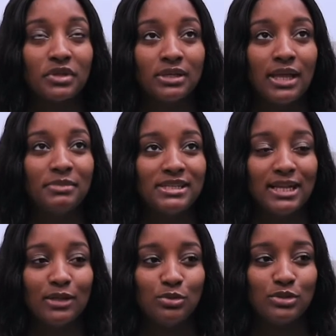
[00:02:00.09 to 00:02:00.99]
Let me
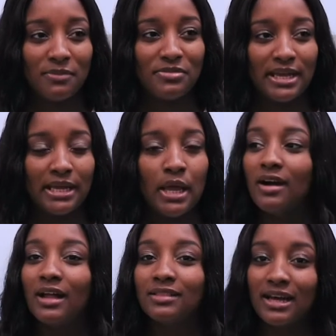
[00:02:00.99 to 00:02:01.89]
tell you something.
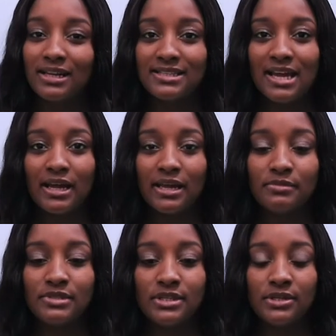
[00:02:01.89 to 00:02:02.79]
A lot of times,